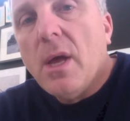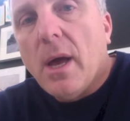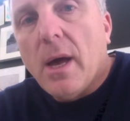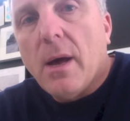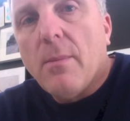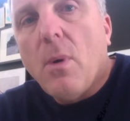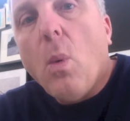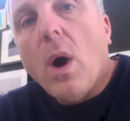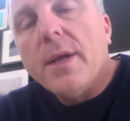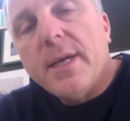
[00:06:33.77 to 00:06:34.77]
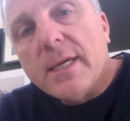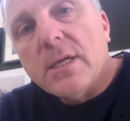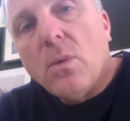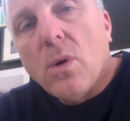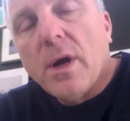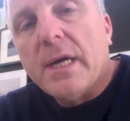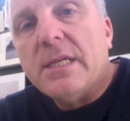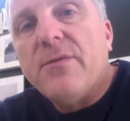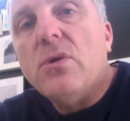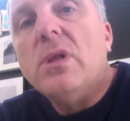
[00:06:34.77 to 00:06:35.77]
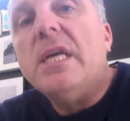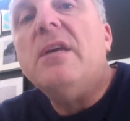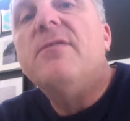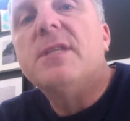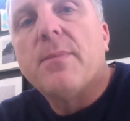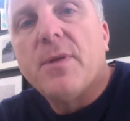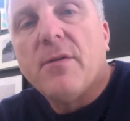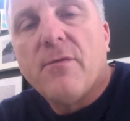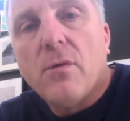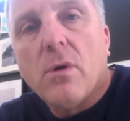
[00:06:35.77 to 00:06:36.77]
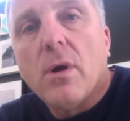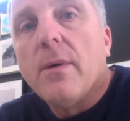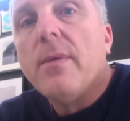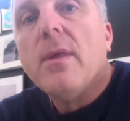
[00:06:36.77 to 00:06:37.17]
What doesn't work is if you leave something for